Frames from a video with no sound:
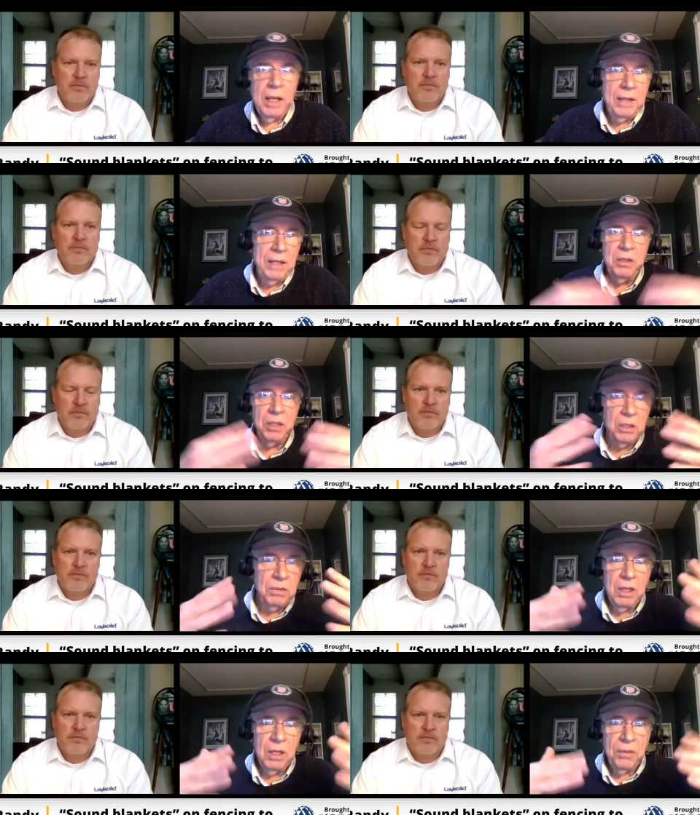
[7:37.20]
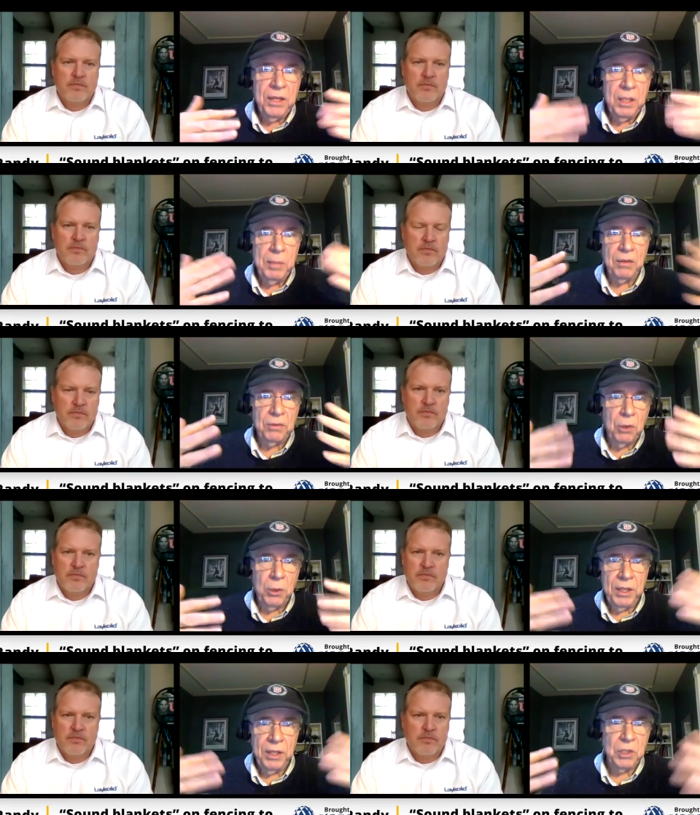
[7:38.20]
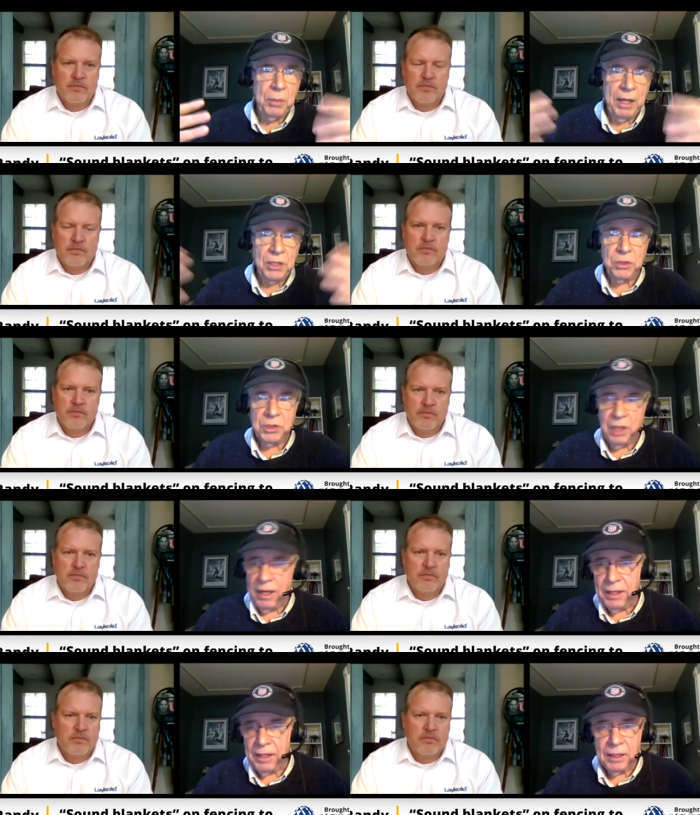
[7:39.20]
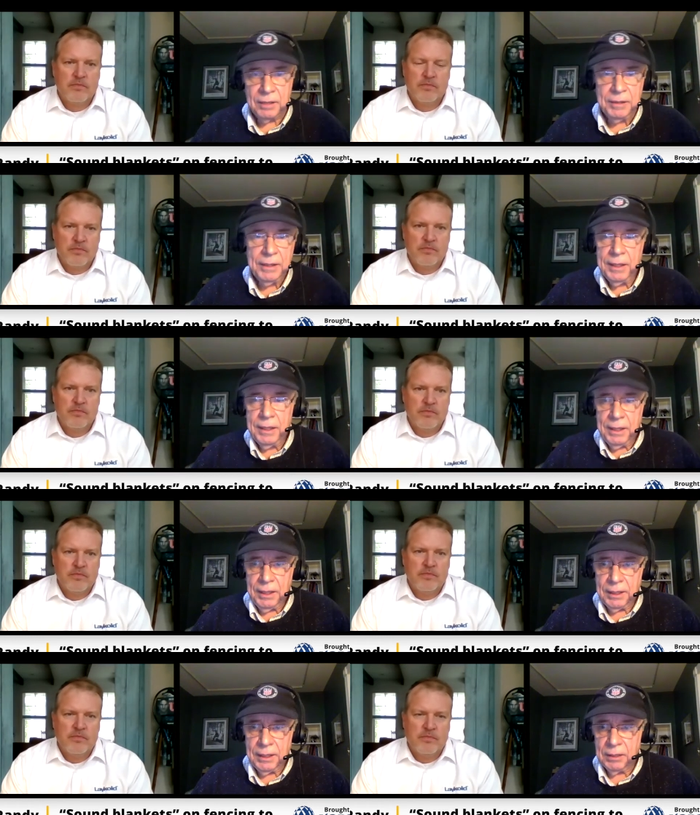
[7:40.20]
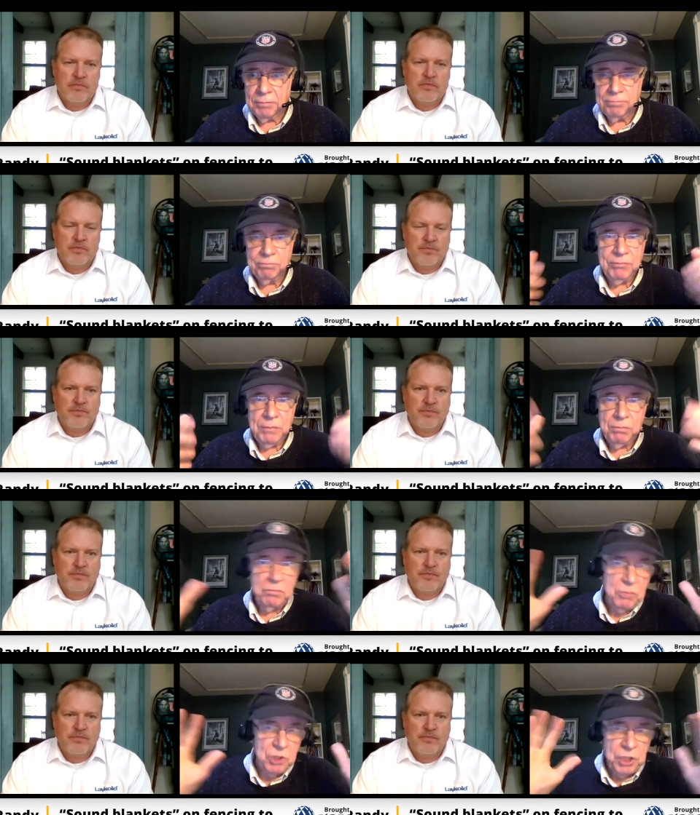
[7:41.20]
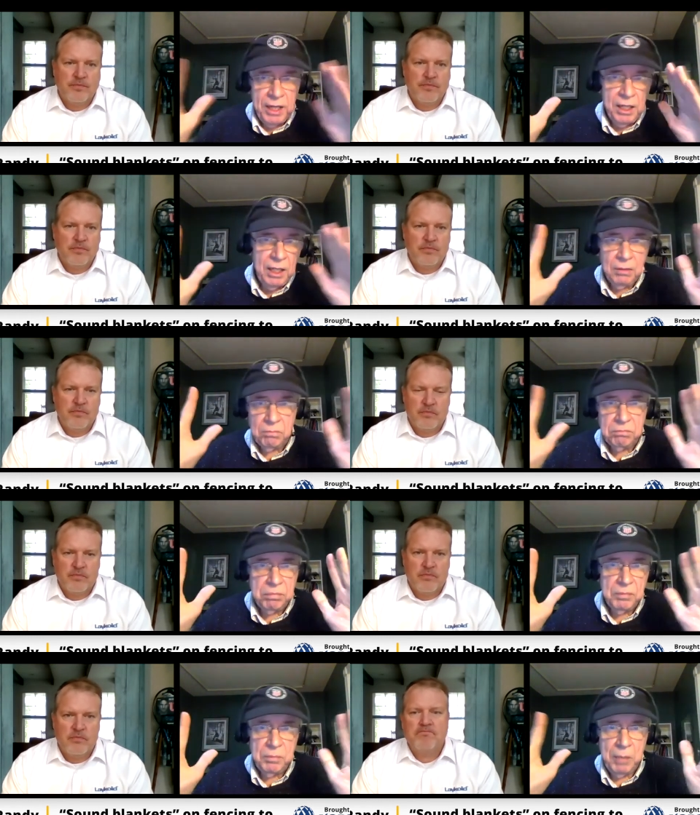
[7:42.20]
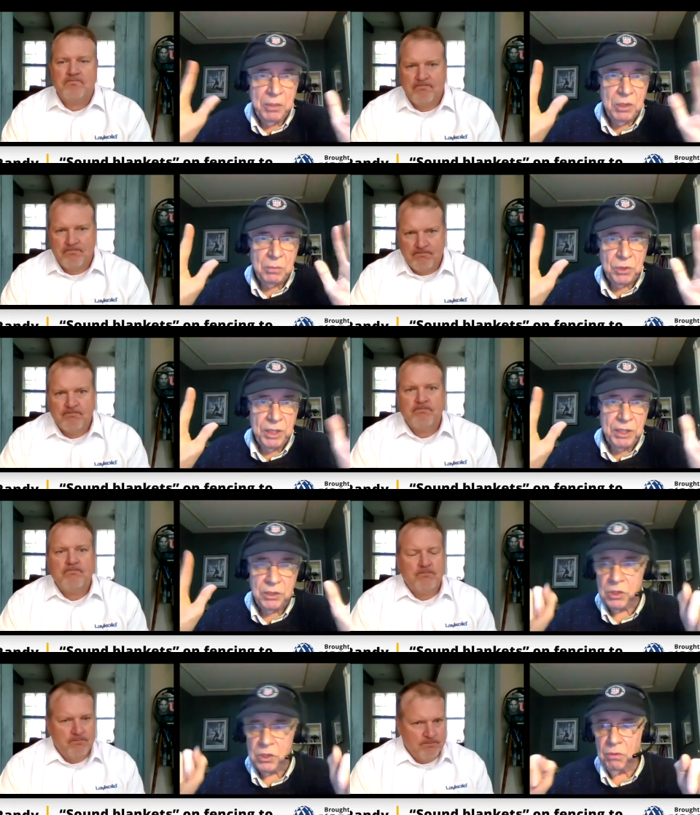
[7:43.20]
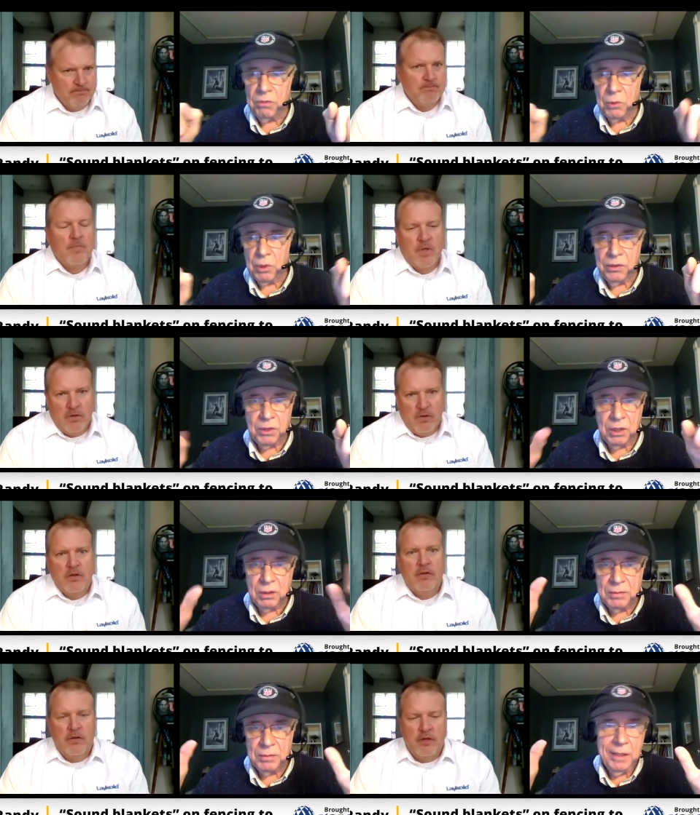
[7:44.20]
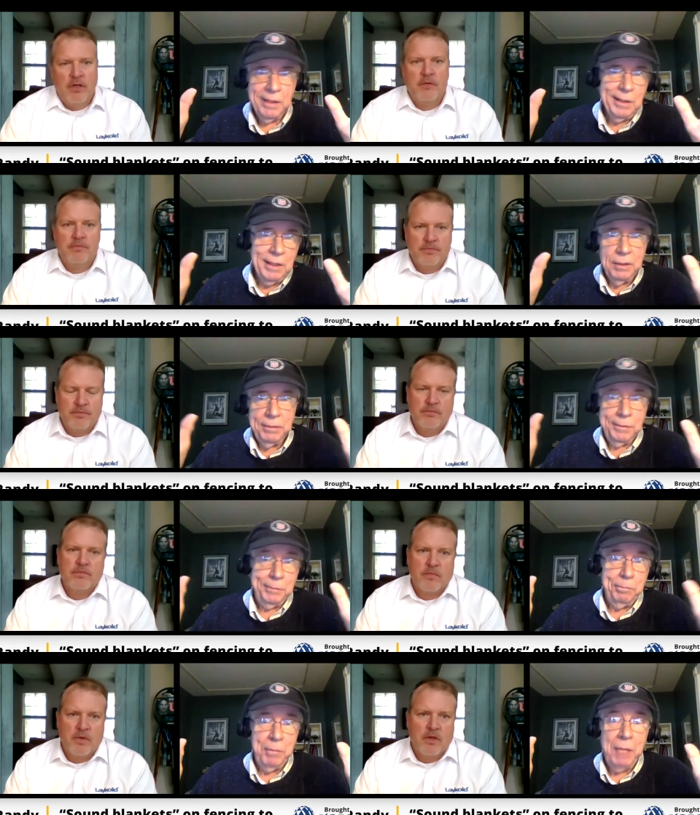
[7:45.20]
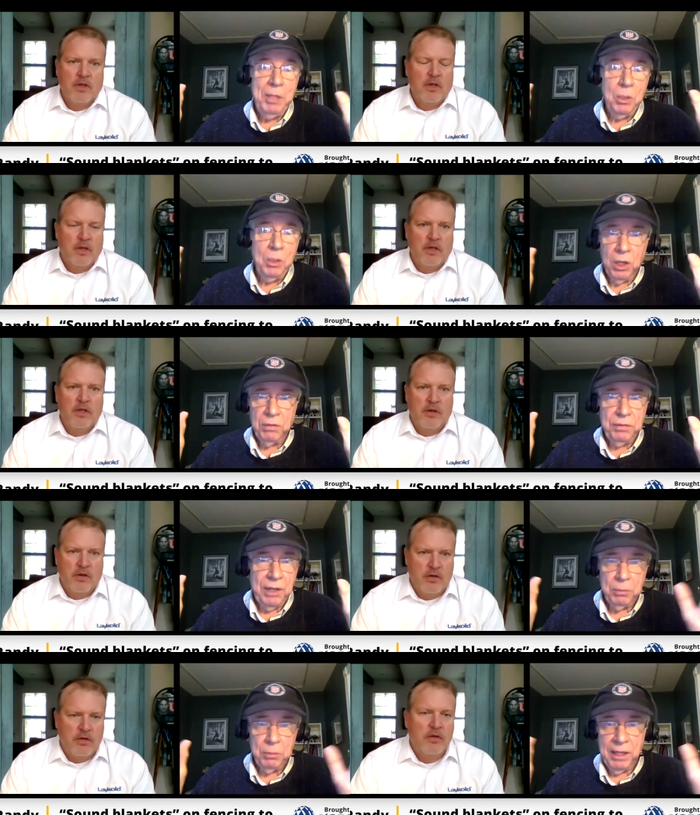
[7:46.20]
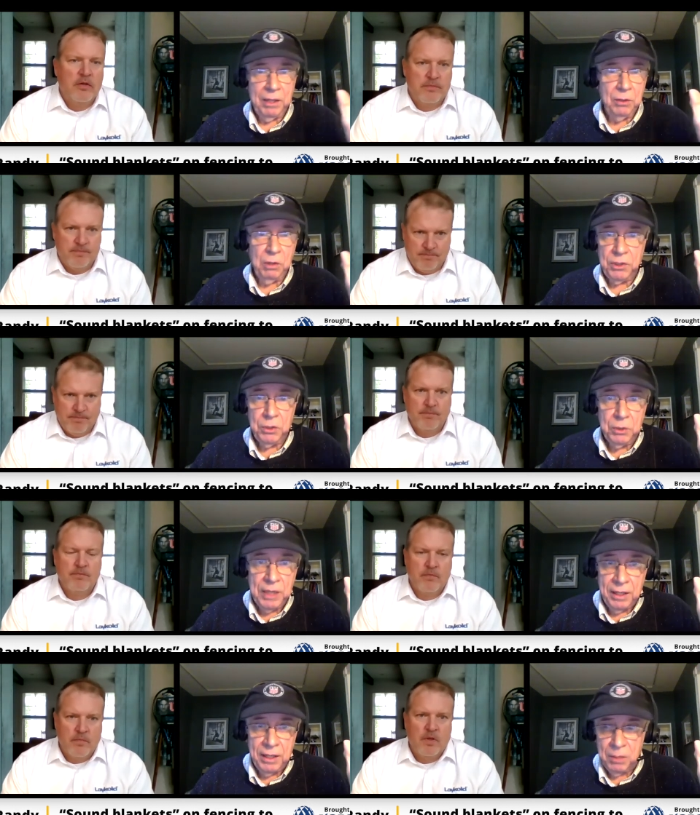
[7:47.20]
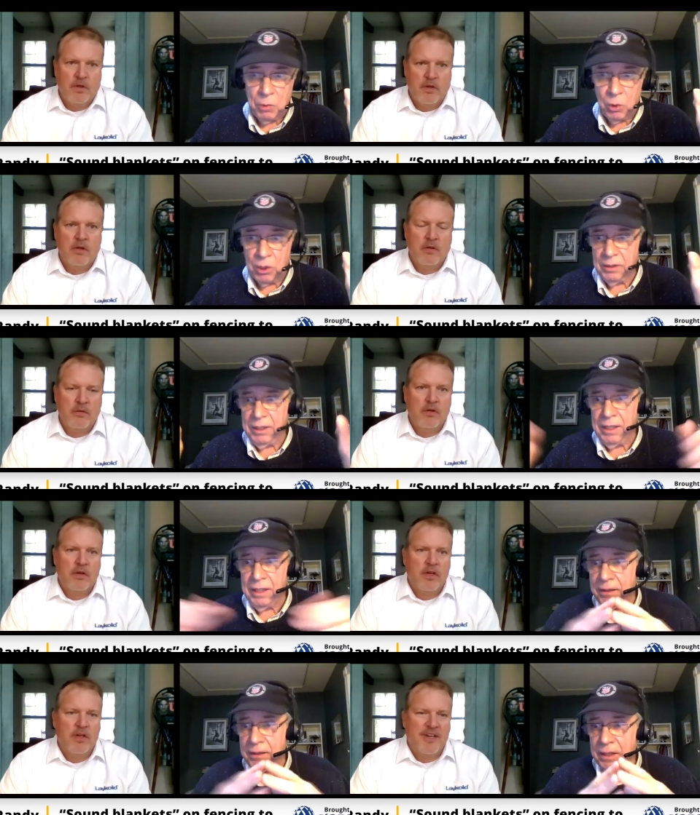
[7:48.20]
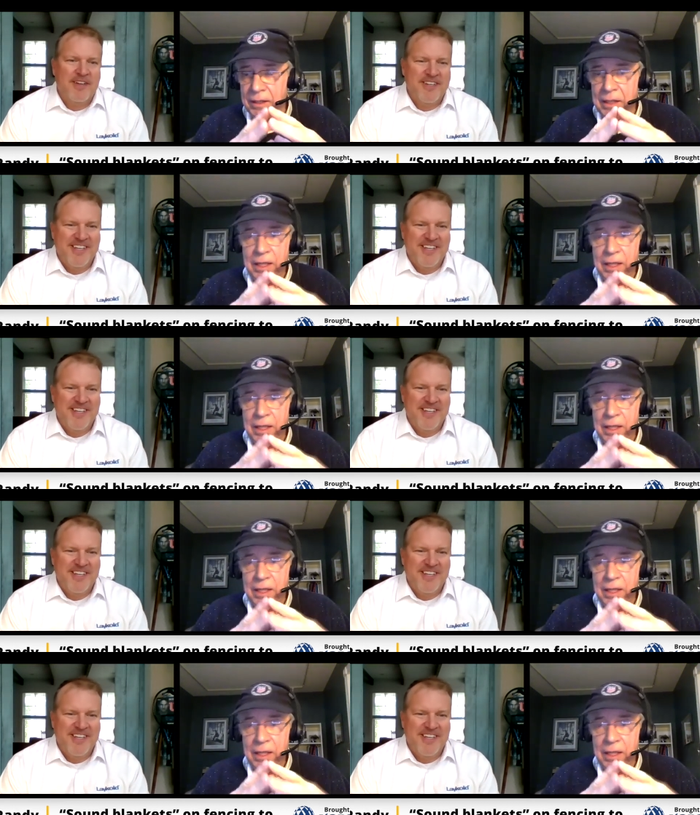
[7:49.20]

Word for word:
Speaker 1: And then you can think about throwing in some extras like uh, um, shading, maybe some trees and so forth. Uh, yeah. Maybe a water fountain, but I don't know if you do that anymore. And uh,